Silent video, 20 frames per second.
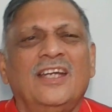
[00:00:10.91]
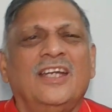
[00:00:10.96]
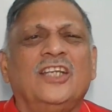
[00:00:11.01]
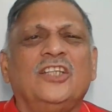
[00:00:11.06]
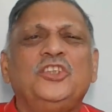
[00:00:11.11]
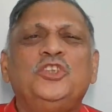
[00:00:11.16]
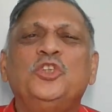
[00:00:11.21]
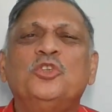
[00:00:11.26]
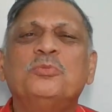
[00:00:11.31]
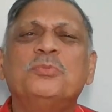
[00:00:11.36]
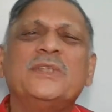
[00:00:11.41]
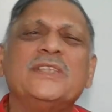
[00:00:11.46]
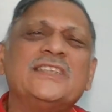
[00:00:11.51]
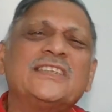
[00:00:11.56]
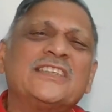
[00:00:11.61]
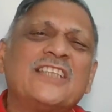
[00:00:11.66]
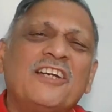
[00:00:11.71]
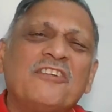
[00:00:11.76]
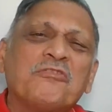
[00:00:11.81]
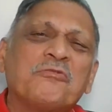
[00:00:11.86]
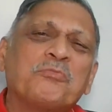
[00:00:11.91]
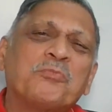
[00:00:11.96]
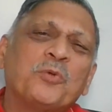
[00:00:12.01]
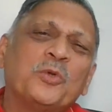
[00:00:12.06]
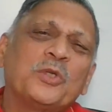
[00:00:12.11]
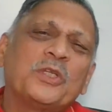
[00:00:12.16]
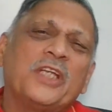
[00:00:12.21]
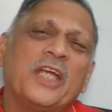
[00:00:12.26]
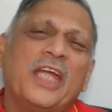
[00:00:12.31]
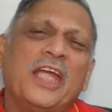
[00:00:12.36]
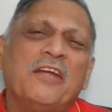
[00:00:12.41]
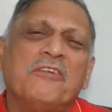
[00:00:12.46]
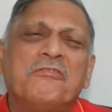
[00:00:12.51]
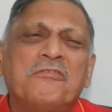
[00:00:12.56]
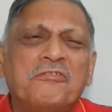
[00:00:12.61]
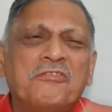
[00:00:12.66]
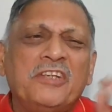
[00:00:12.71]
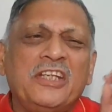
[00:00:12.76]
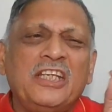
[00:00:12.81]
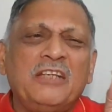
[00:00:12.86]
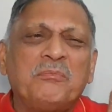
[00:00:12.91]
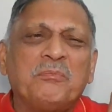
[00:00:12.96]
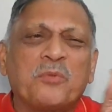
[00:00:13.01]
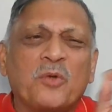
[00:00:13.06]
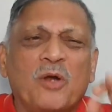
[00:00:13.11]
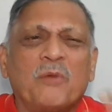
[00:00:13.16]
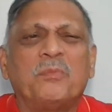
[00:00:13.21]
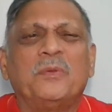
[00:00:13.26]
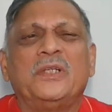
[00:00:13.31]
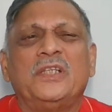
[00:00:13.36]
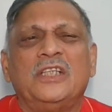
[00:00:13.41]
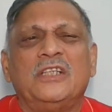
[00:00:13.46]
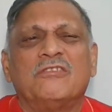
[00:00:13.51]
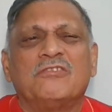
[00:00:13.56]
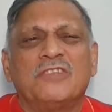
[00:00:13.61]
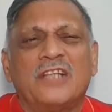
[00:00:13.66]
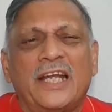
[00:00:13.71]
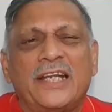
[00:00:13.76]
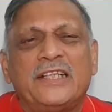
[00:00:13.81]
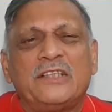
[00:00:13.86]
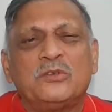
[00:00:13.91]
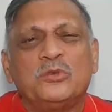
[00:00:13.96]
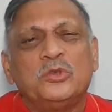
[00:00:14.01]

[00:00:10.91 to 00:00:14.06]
Humans have put every property of light